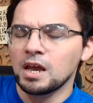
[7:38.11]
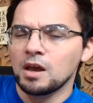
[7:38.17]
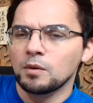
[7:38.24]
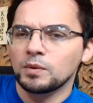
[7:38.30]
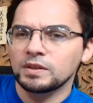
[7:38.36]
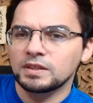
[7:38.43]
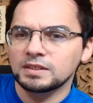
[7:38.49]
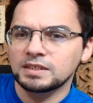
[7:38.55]

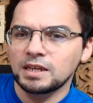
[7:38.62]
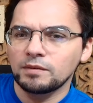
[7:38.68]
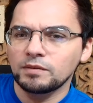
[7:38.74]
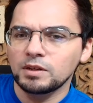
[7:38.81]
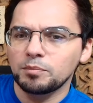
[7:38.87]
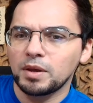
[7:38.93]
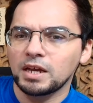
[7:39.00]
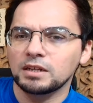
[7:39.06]
With the Seven
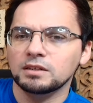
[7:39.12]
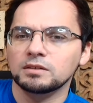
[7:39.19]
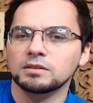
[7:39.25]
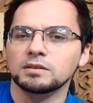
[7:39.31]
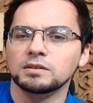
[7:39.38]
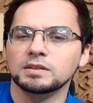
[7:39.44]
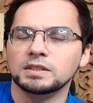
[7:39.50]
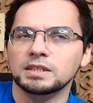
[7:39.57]
of
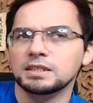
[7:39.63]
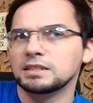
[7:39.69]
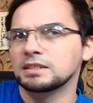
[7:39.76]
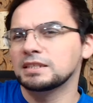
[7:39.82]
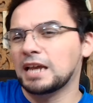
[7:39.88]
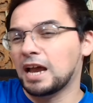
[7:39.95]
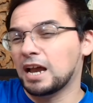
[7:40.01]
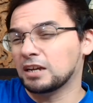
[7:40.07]
Pentacles, this
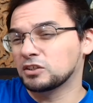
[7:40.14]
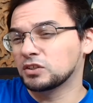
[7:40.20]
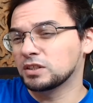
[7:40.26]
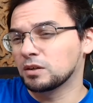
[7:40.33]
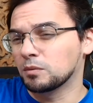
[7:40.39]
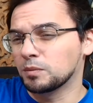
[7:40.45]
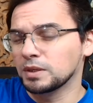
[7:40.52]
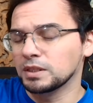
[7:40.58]
is actually
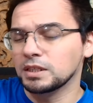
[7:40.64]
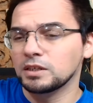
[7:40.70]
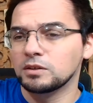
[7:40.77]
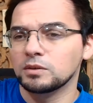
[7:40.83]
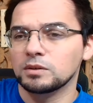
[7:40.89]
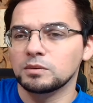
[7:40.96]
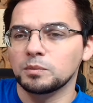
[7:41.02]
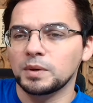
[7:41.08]
a really
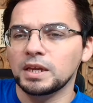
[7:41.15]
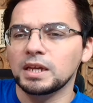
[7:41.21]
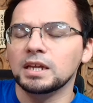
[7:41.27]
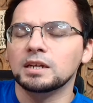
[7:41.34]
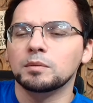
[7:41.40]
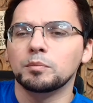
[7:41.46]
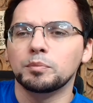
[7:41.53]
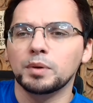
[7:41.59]
good
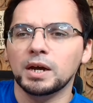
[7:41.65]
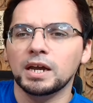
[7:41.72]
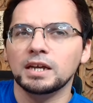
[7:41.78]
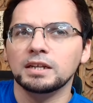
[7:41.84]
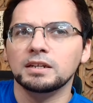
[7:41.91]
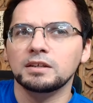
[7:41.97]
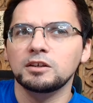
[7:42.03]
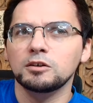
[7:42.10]
week,
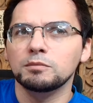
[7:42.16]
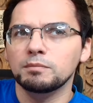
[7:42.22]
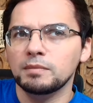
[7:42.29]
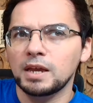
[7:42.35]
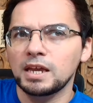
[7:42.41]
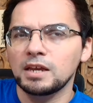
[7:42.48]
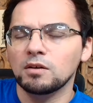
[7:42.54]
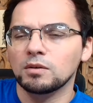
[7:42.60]
but you
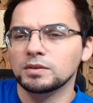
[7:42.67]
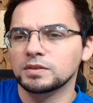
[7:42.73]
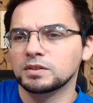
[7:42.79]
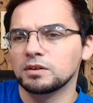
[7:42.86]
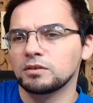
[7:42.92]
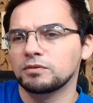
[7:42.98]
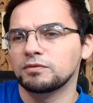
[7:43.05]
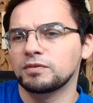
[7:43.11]
may
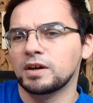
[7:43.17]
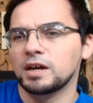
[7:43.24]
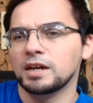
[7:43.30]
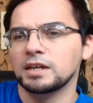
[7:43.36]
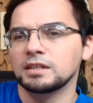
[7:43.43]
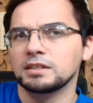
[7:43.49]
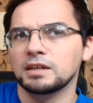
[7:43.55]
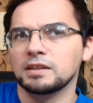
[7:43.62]
also
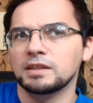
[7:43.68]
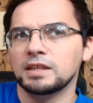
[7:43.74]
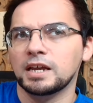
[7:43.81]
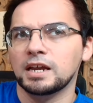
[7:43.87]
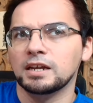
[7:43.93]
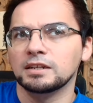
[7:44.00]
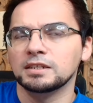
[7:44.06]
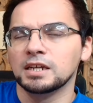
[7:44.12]
find
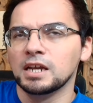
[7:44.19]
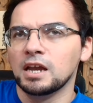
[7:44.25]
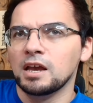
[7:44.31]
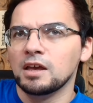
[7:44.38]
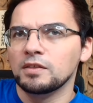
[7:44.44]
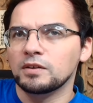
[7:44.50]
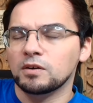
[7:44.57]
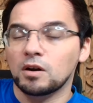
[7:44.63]
that
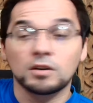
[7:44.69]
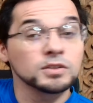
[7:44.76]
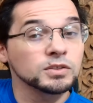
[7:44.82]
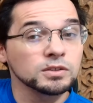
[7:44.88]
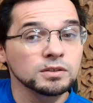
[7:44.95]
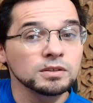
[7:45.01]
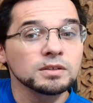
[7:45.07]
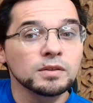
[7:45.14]
there are
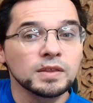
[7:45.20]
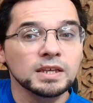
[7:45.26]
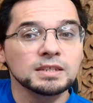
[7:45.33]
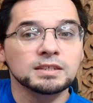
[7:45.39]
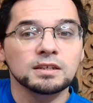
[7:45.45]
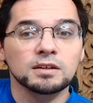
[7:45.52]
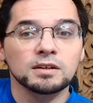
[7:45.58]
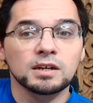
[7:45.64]
certain
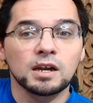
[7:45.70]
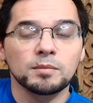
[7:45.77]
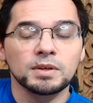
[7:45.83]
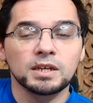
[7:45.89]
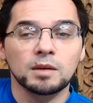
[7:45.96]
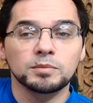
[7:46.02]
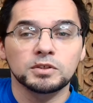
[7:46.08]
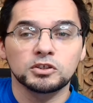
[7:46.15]
things that are
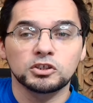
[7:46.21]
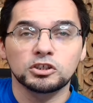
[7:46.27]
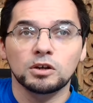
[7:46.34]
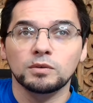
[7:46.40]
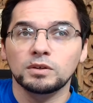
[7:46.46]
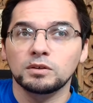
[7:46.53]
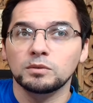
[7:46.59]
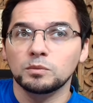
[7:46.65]
coming up to show
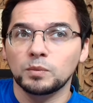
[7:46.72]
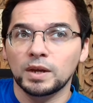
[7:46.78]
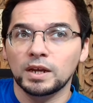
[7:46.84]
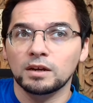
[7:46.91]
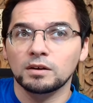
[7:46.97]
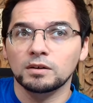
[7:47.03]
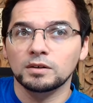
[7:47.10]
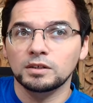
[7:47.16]
you
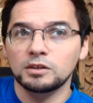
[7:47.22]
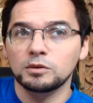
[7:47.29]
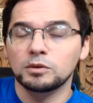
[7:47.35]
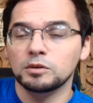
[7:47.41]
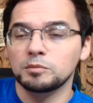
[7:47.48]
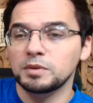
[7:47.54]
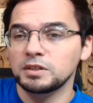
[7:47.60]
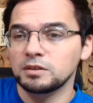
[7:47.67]
where you
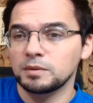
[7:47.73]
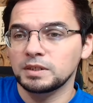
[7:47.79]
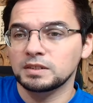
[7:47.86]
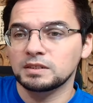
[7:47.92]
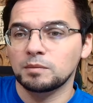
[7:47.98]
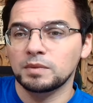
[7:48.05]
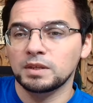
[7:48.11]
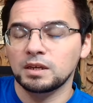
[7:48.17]
could be doing
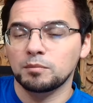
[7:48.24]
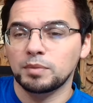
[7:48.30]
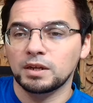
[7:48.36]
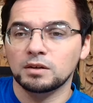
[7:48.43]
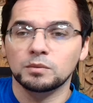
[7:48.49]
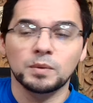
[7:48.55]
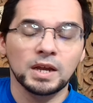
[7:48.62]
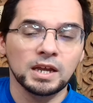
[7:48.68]
something a
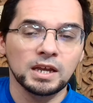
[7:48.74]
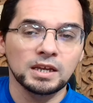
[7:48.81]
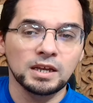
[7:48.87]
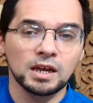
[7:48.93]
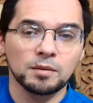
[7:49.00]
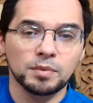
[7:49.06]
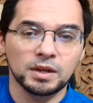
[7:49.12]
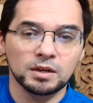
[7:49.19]
better way,
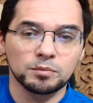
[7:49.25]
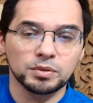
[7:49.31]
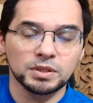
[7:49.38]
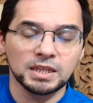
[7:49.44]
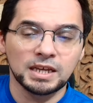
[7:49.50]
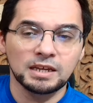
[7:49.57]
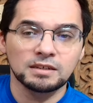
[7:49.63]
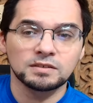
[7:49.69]
a better
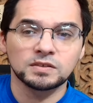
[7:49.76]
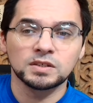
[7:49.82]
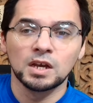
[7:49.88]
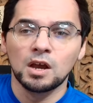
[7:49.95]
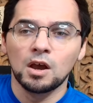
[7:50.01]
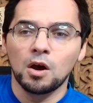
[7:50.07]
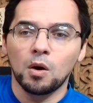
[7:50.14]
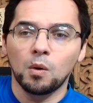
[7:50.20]

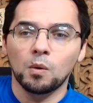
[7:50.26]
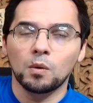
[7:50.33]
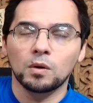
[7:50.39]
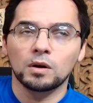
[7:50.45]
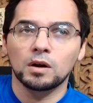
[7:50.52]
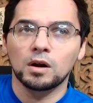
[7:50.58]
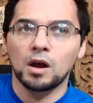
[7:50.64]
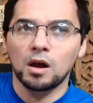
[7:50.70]
place,
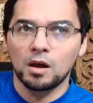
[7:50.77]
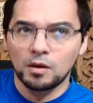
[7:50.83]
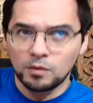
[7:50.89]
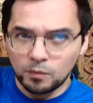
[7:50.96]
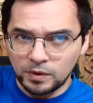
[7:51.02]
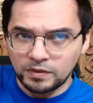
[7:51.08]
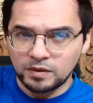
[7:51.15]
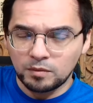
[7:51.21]
or
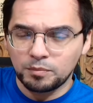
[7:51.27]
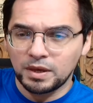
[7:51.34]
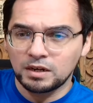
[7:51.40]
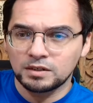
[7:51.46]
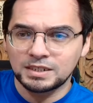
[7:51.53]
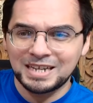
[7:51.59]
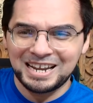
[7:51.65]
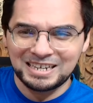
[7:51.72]
with a
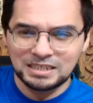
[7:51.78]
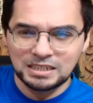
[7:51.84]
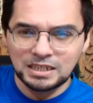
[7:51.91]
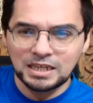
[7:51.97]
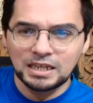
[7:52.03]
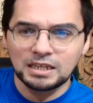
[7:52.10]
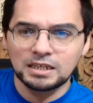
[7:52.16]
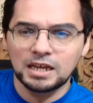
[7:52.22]
better
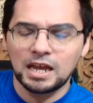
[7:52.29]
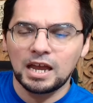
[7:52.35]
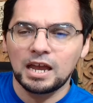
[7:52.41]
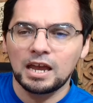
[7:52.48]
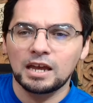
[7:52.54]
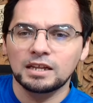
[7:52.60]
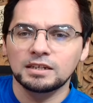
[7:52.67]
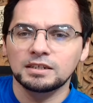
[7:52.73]
technique.
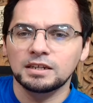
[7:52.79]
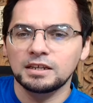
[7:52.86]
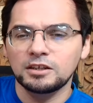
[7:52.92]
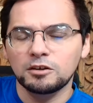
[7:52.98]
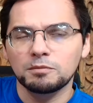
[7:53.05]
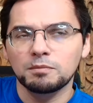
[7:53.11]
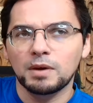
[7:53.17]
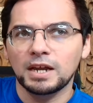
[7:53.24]
And
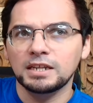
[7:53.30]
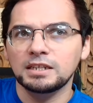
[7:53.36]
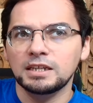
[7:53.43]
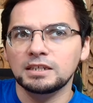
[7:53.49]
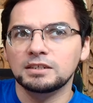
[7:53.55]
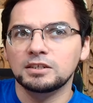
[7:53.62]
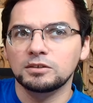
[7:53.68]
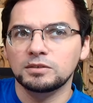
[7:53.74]
you might
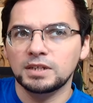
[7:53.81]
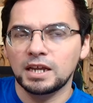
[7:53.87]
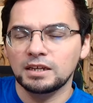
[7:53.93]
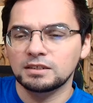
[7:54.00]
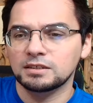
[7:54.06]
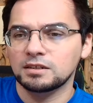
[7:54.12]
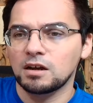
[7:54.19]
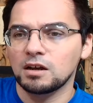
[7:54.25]
need to take
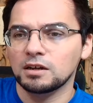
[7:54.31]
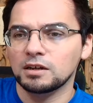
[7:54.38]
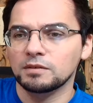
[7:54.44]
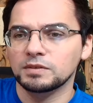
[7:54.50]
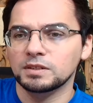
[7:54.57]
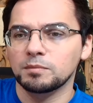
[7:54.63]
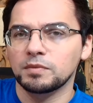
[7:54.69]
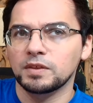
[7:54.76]
stock of
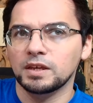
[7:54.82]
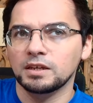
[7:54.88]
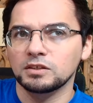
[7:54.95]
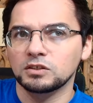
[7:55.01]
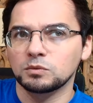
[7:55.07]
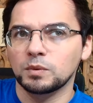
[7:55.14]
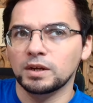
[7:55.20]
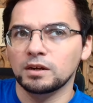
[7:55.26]
some
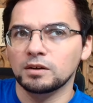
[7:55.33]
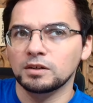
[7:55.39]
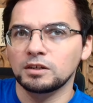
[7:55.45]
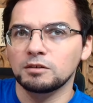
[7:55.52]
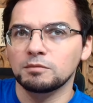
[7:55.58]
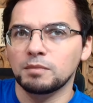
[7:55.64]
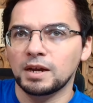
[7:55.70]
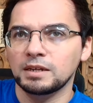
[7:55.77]
things where
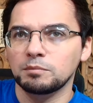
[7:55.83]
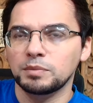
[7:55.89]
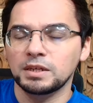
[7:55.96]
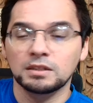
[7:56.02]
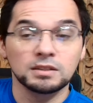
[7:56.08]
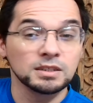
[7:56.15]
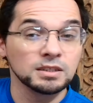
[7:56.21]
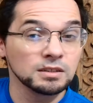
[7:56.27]
you might be
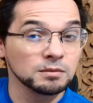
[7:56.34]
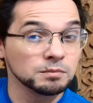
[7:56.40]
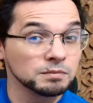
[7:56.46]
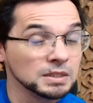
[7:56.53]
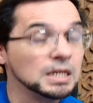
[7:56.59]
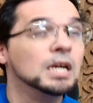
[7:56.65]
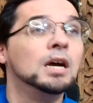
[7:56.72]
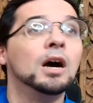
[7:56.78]
a little
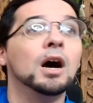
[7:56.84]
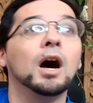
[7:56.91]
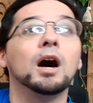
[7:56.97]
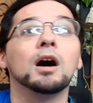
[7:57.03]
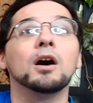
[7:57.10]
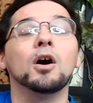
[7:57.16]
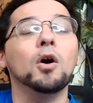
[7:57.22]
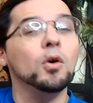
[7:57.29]

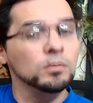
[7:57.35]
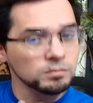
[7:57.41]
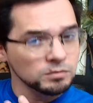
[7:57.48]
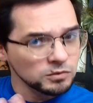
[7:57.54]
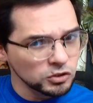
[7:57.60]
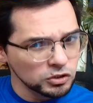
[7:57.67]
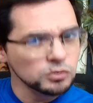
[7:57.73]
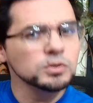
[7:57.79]
uh,
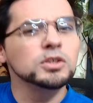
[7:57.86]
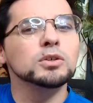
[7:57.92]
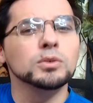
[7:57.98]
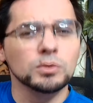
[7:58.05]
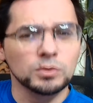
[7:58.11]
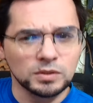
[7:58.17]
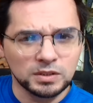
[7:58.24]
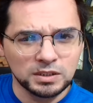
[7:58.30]
too
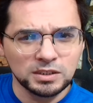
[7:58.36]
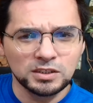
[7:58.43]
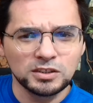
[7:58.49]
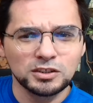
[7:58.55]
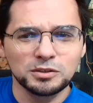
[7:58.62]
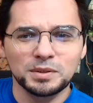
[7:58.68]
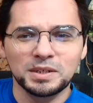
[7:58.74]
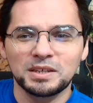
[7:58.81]
used to, to
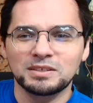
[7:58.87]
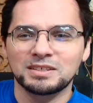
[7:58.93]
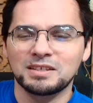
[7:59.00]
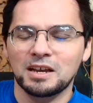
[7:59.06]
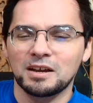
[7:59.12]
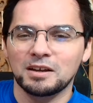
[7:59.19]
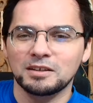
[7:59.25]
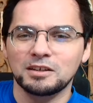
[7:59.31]
doing
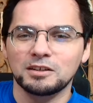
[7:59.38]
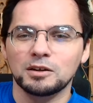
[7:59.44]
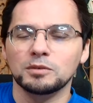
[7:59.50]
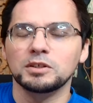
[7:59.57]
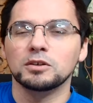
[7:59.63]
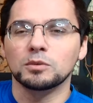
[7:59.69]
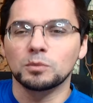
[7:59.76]
uh, you know, your